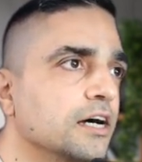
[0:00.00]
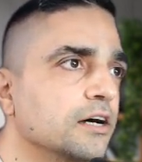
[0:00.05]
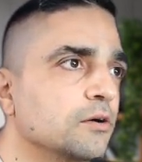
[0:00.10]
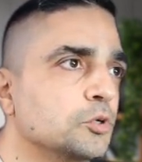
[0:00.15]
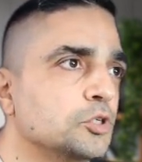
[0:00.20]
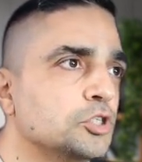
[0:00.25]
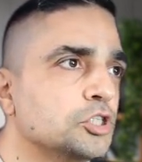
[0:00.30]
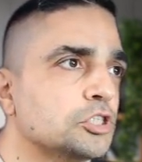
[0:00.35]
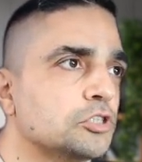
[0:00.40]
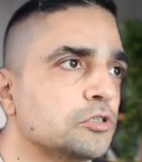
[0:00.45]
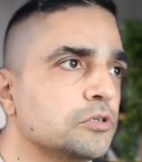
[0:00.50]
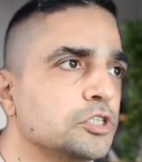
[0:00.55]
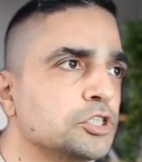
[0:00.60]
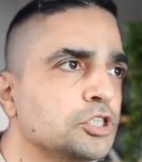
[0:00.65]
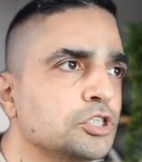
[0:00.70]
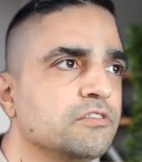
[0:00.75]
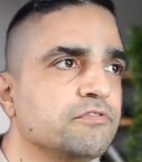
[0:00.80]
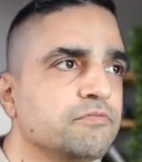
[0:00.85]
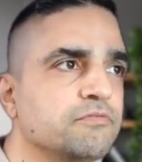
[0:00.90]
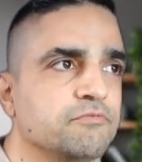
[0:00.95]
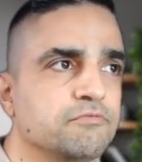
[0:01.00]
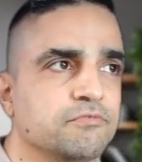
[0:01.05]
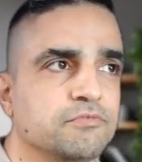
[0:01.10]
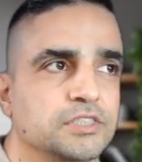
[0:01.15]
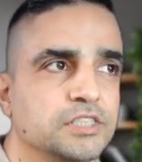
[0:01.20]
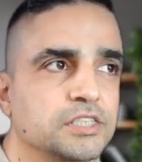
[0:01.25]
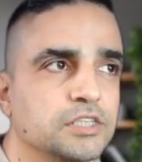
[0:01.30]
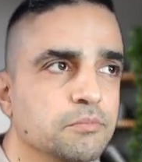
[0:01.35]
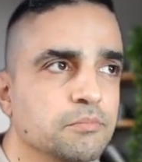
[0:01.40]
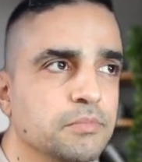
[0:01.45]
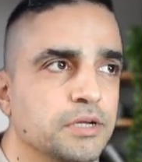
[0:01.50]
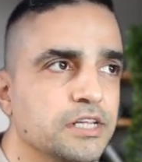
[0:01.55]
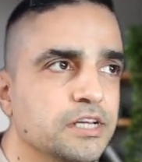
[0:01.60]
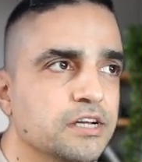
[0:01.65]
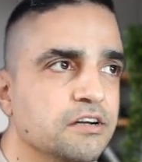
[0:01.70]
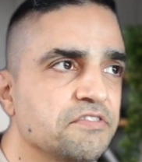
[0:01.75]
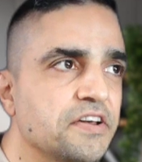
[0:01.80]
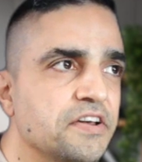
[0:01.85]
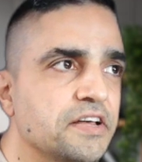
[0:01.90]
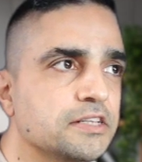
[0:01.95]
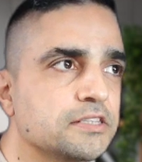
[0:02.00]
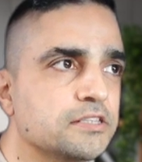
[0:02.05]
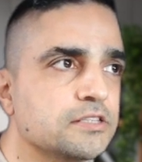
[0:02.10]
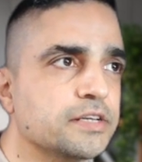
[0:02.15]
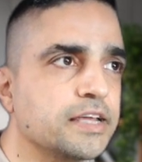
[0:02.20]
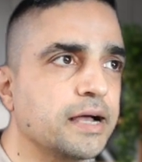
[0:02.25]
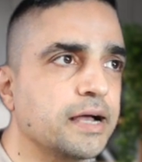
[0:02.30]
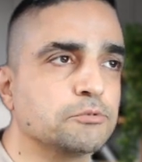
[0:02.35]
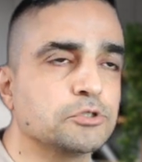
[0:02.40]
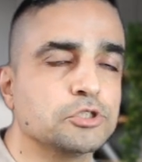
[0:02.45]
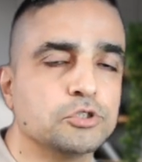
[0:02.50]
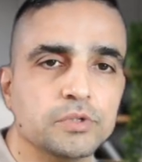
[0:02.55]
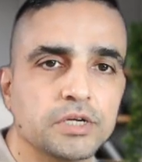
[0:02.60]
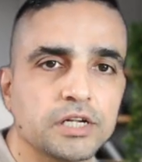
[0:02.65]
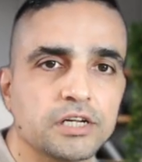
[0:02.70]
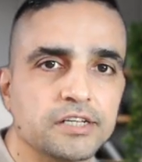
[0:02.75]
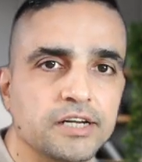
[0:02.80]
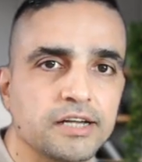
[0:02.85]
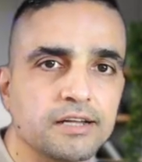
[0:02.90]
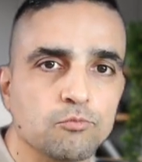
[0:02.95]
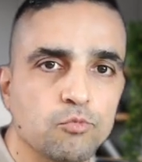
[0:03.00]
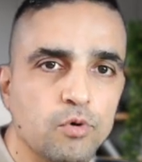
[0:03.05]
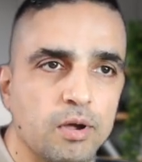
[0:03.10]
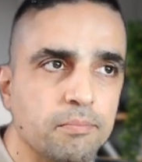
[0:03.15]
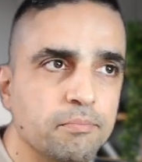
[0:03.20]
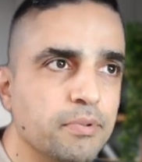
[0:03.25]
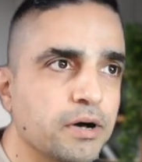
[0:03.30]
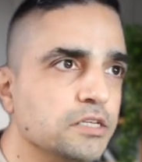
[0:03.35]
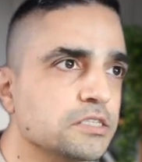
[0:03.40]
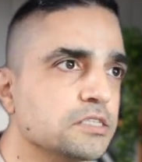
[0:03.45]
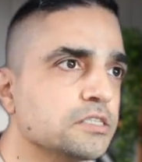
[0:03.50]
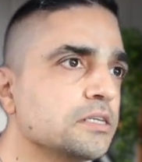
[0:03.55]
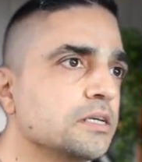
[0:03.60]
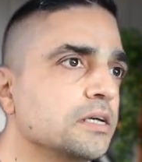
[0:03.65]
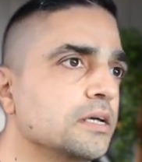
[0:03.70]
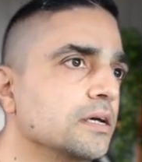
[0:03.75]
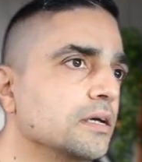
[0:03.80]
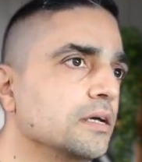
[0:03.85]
which is traditional media fails to capture real-time web buzz.